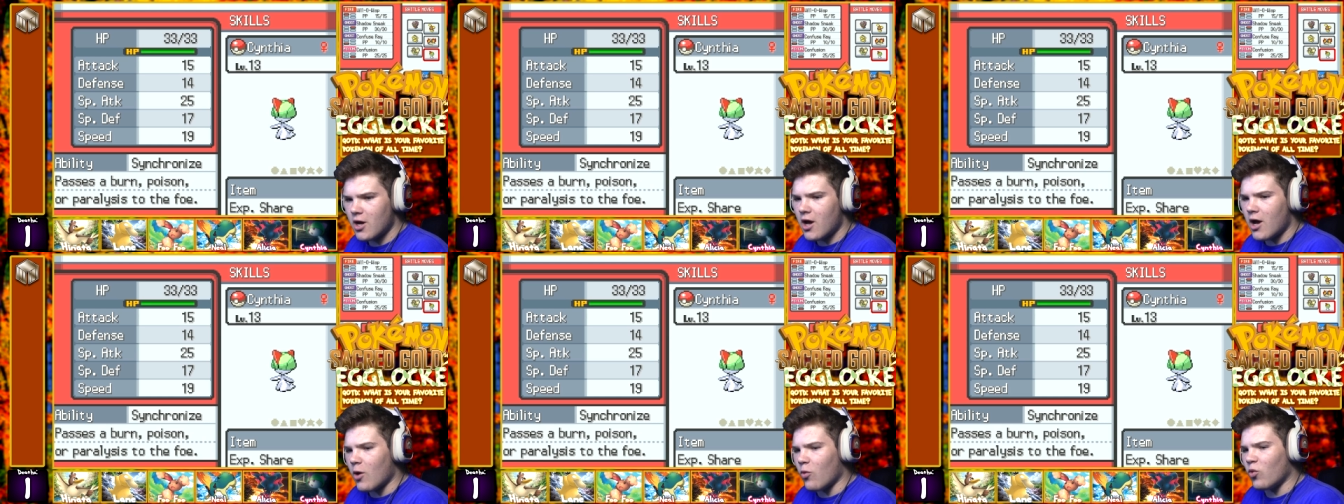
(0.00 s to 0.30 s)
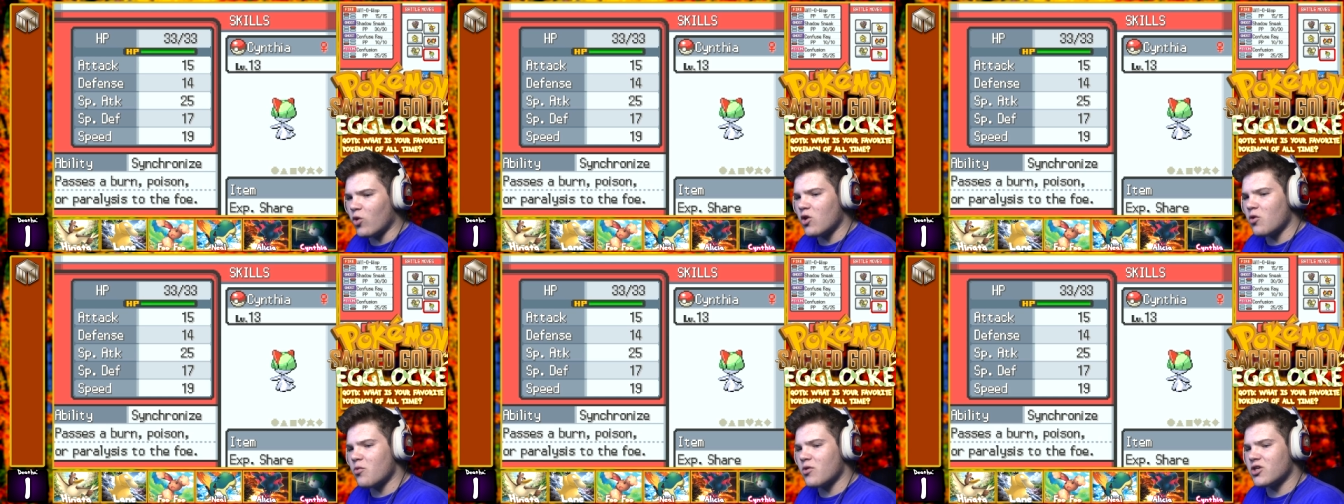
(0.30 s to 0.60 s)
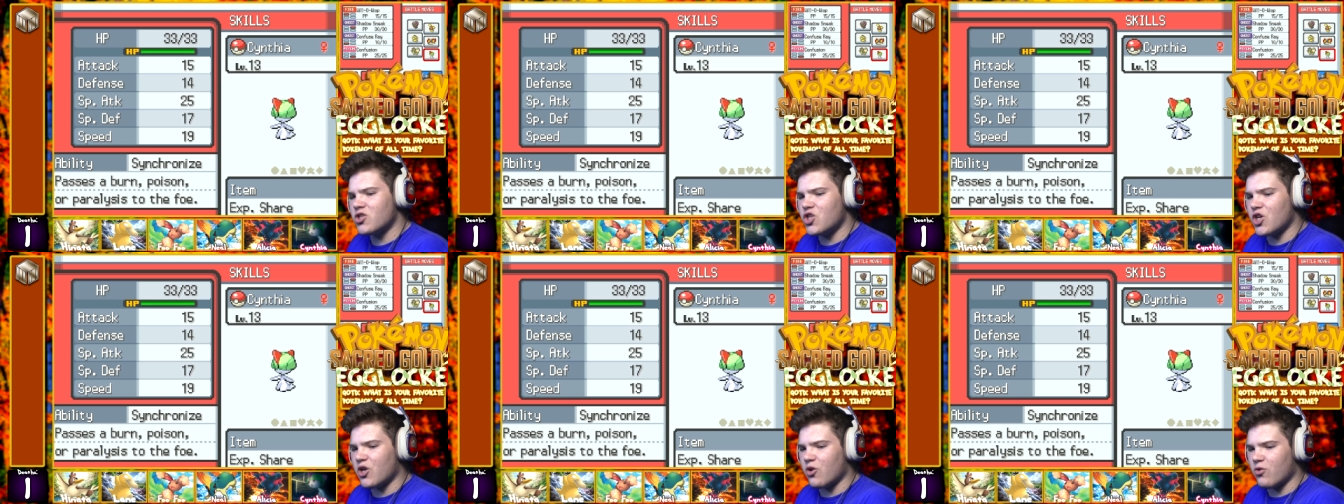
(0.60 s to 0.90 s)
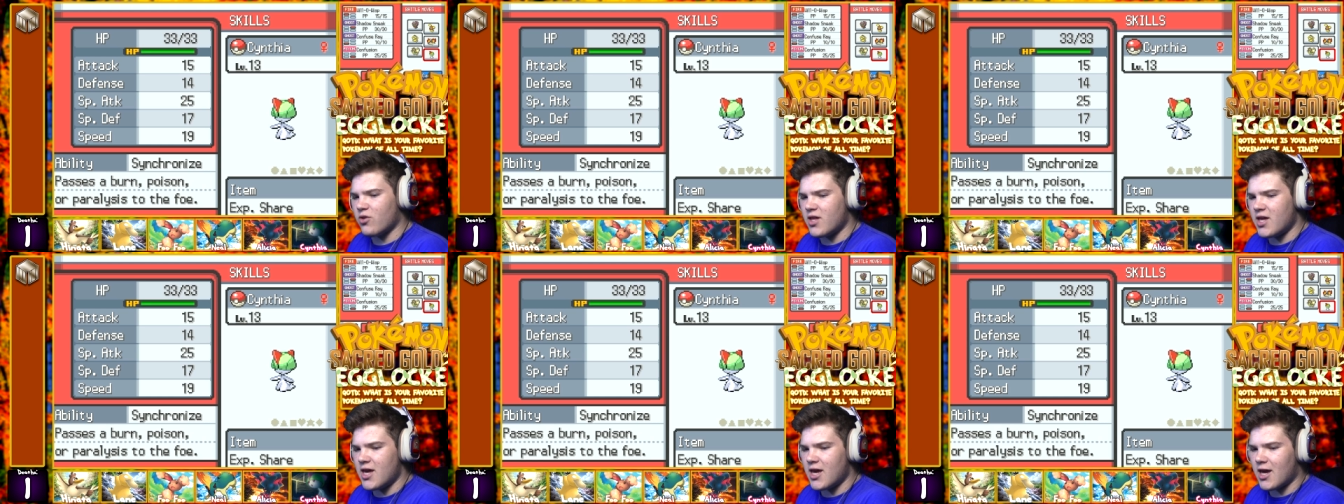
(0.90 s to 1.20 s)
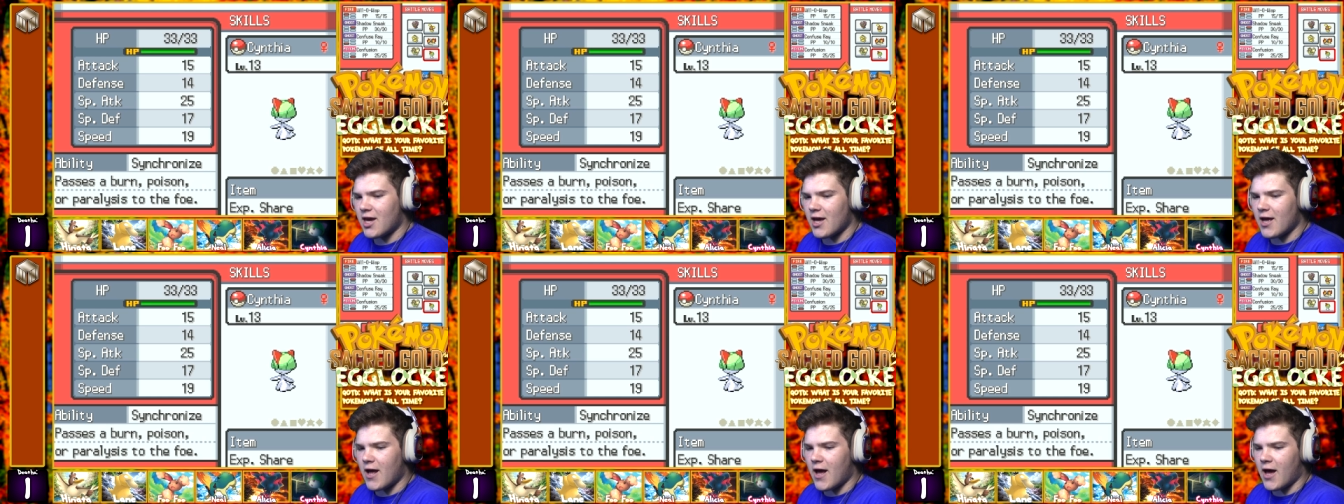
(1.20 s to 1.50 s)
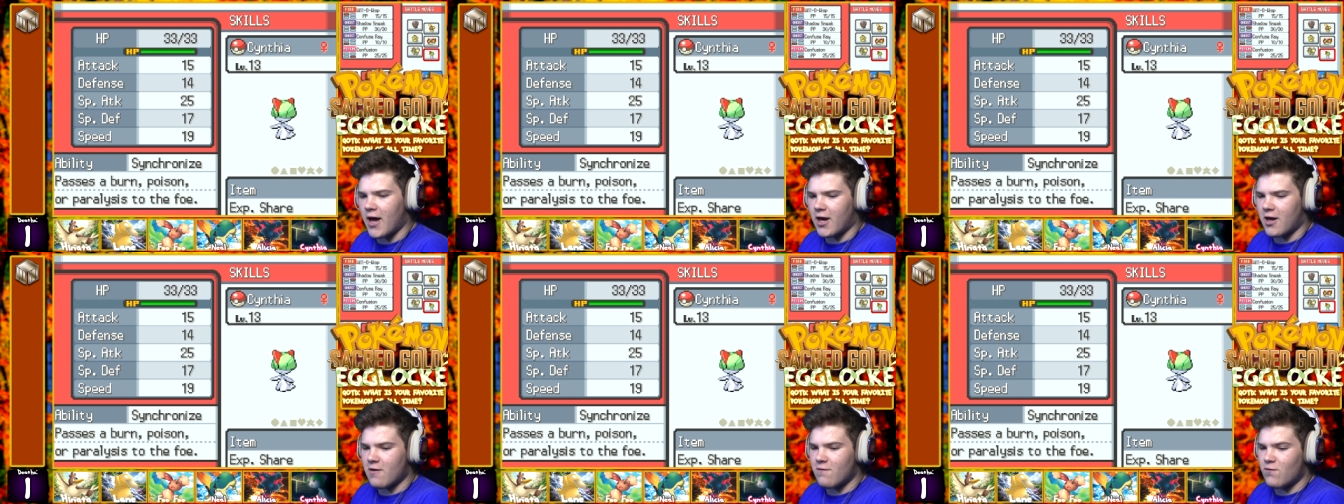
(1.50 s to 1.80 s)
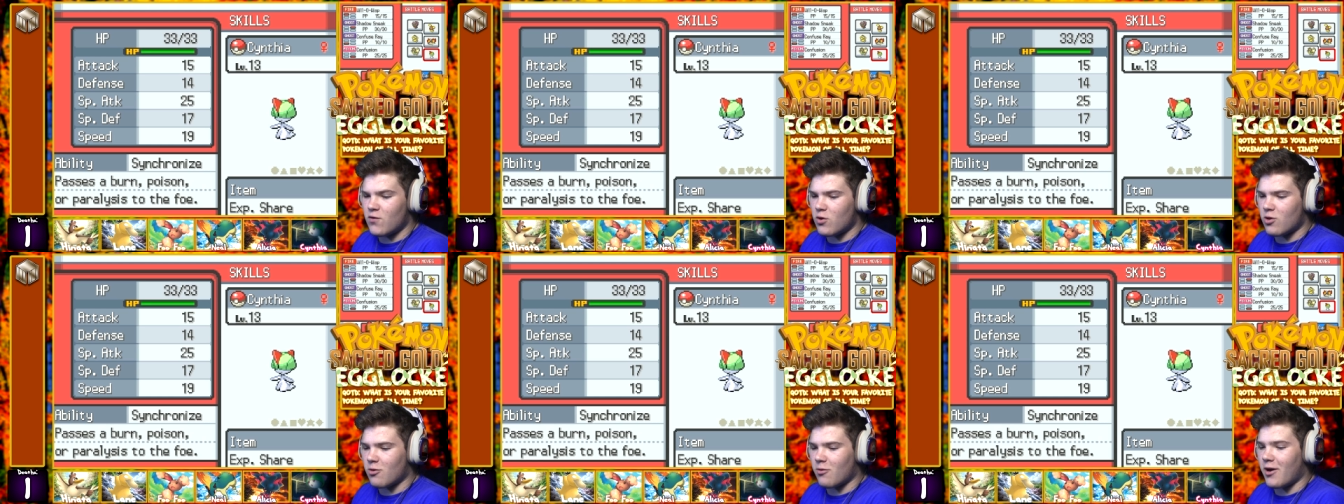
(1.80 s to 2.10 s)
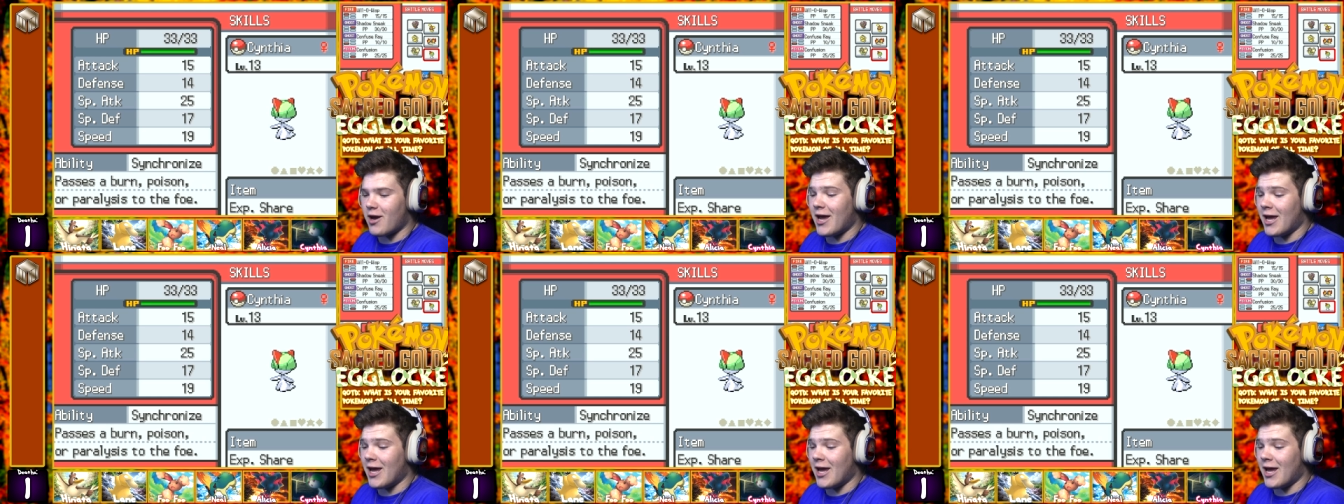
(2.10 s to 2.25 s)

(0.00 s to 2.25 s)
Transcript: Will Wisp, Shadow Sneak, uh, Confuse Ray,